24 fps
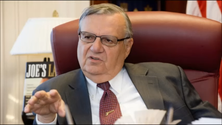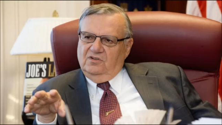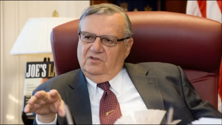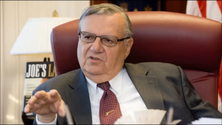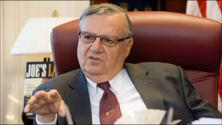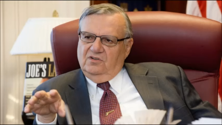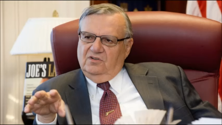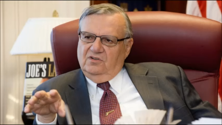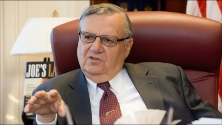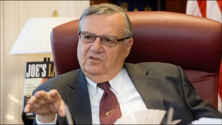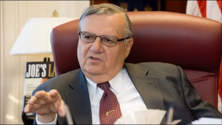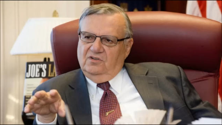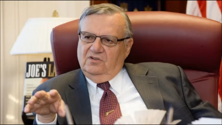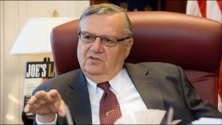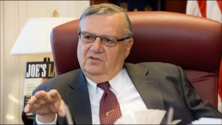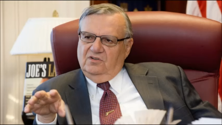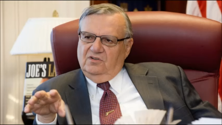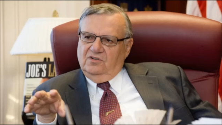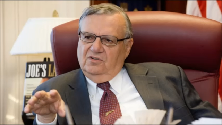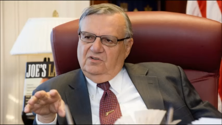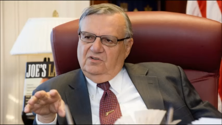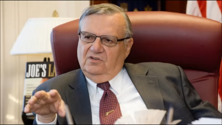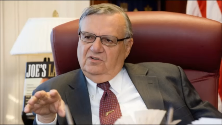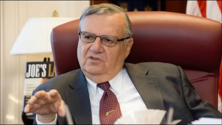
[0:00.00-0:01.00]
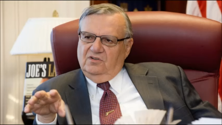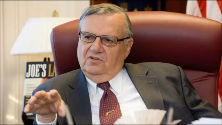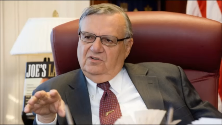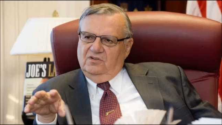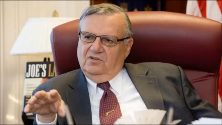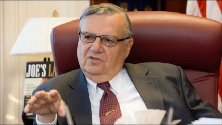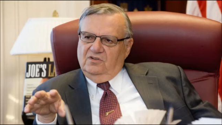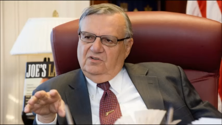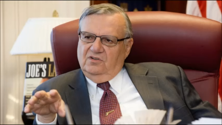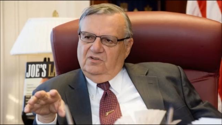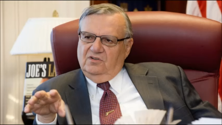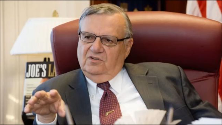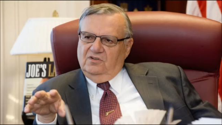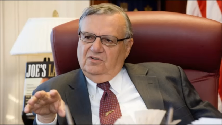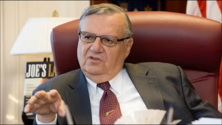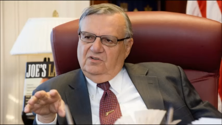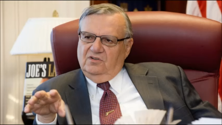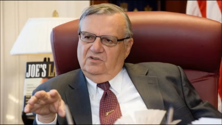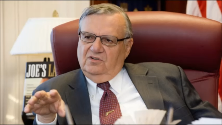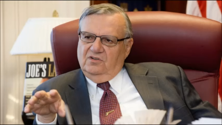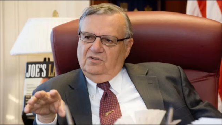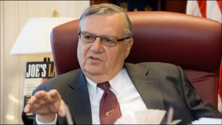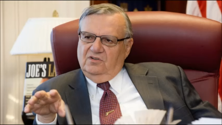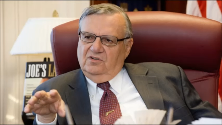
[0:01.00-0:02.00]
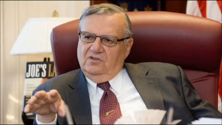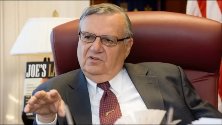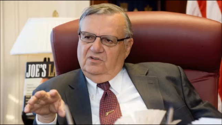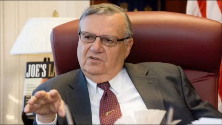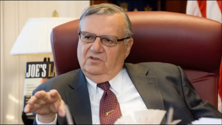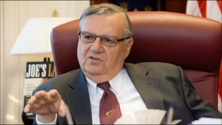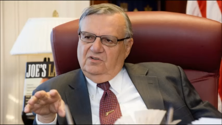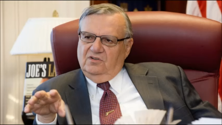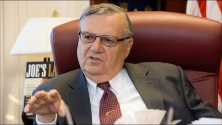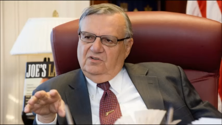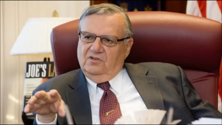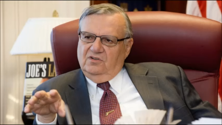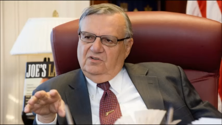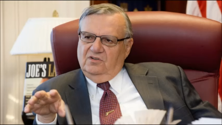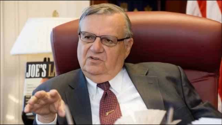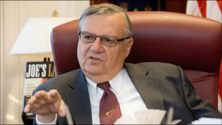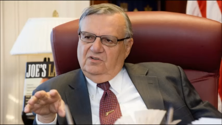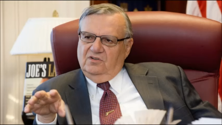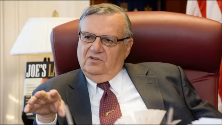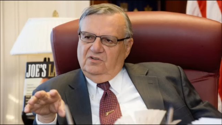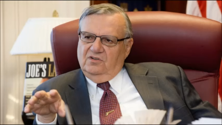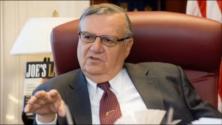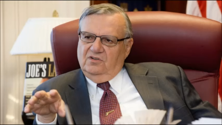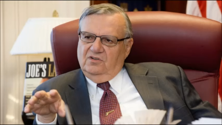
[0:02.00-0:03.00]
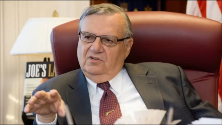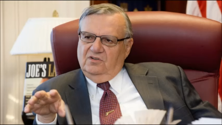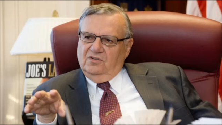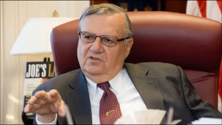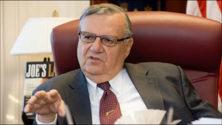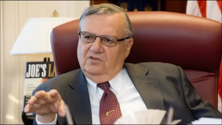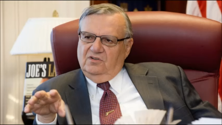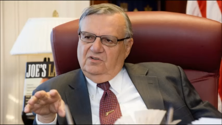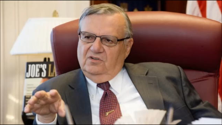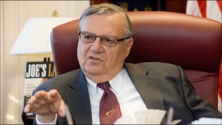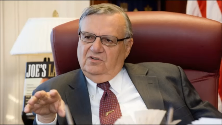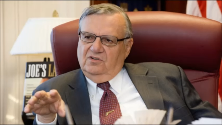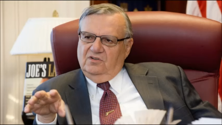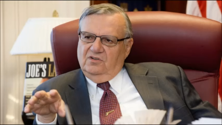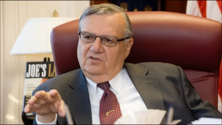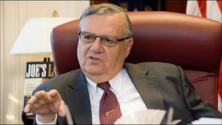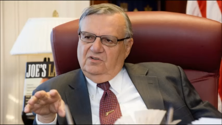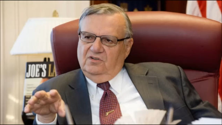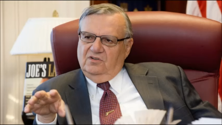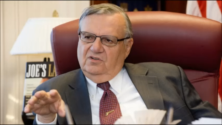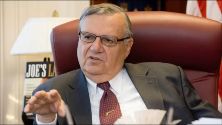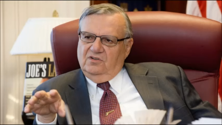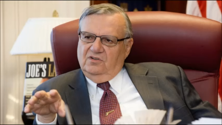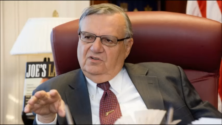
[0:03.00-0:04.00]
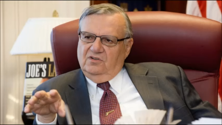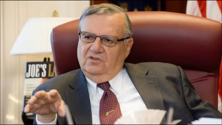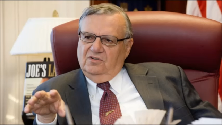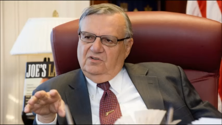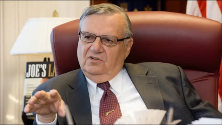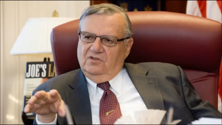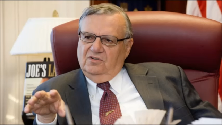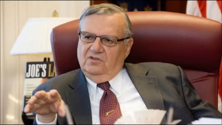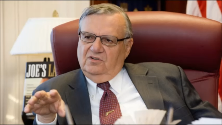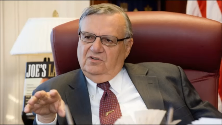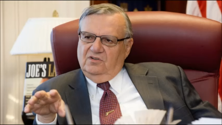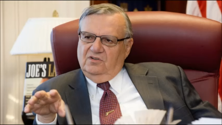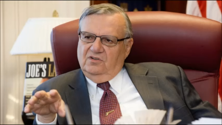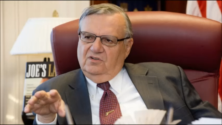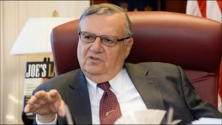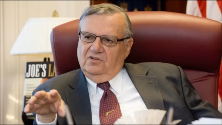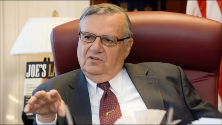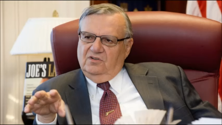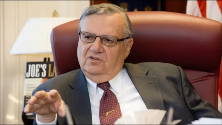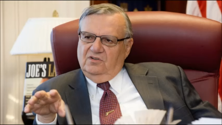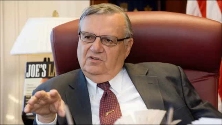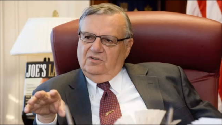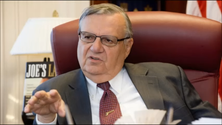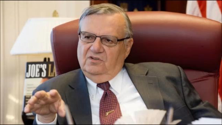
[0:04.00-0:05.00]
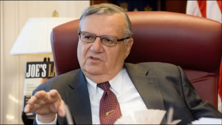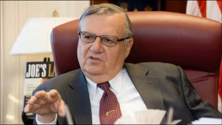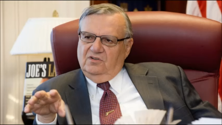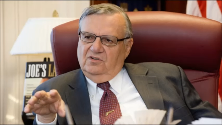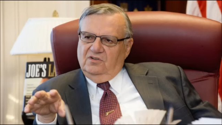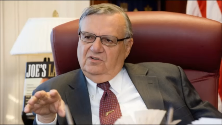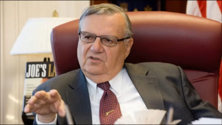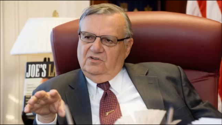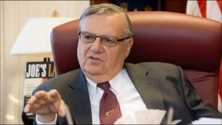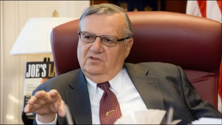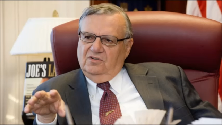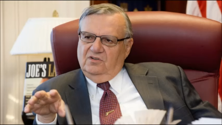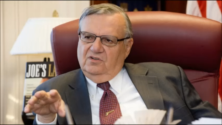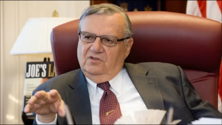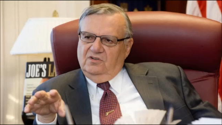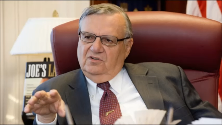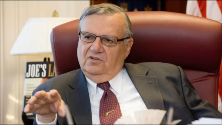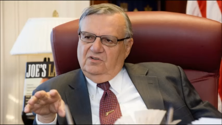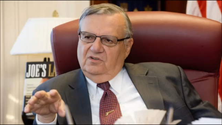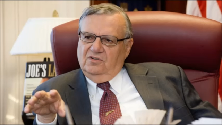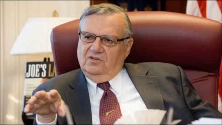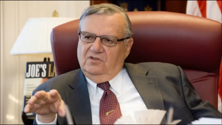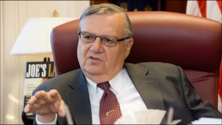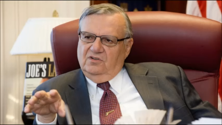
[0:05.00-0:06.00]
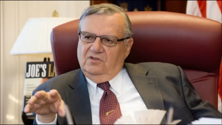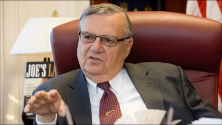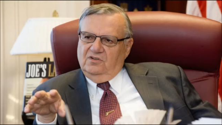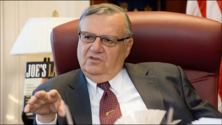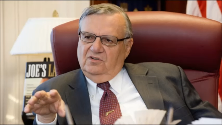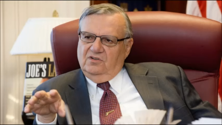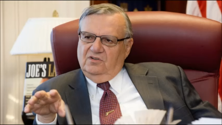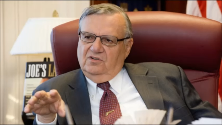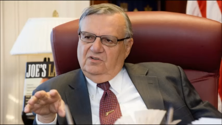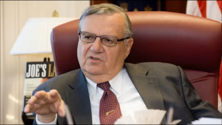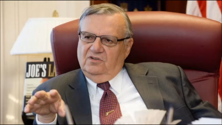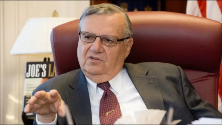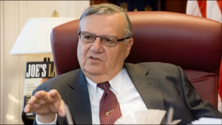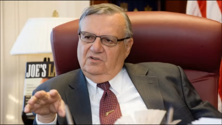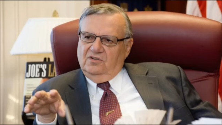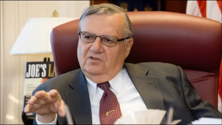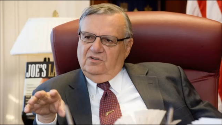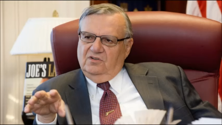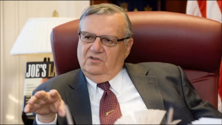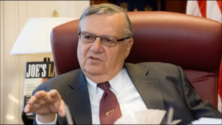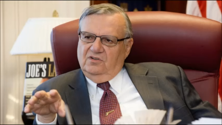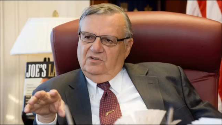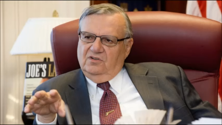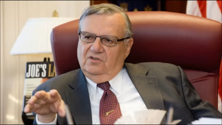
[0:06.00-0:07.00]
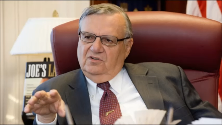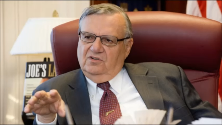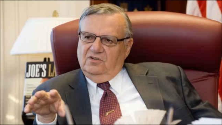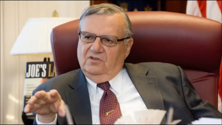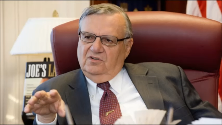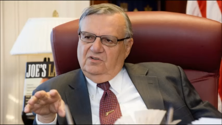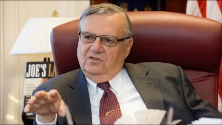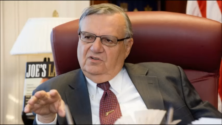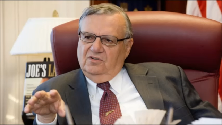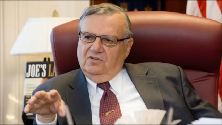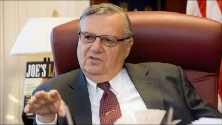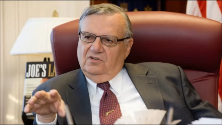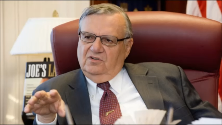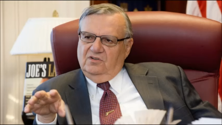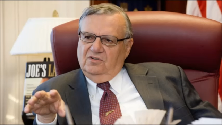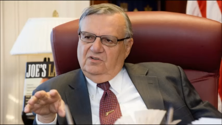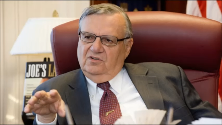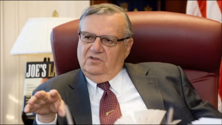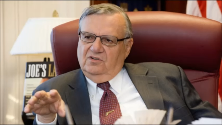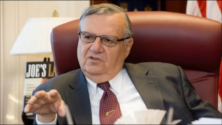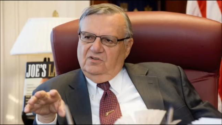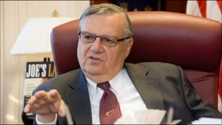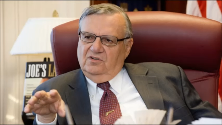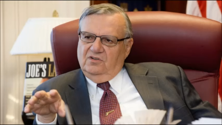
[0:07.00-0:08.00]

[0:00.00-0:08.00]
[no speech]